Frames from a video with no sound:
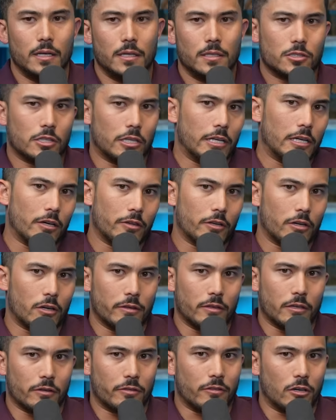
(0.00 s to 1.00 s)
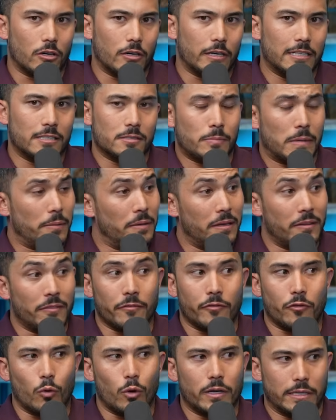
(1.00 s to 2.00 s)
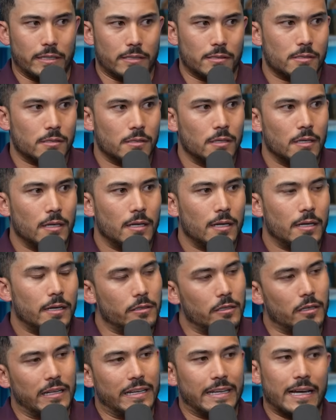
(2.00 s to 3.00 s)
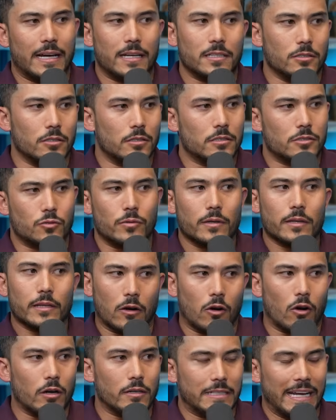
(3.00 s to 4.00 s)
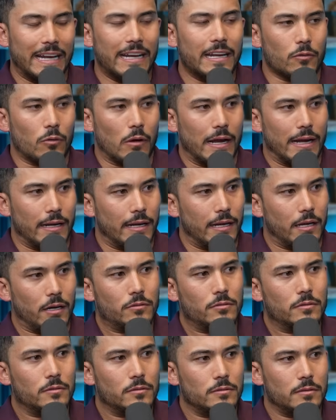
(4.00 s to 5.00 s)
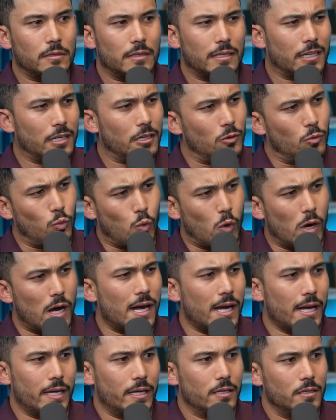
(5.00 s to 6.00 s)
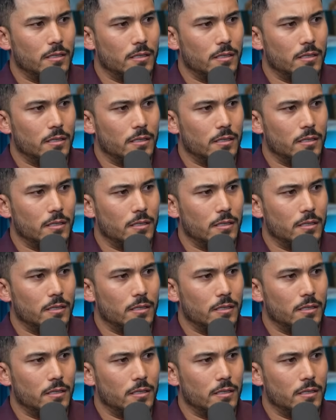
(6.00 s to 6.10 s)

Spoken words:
So, they're in their 30s, maybe even 40s. And they're like, yeah, dude, it's really hard dating right now. And I go, why?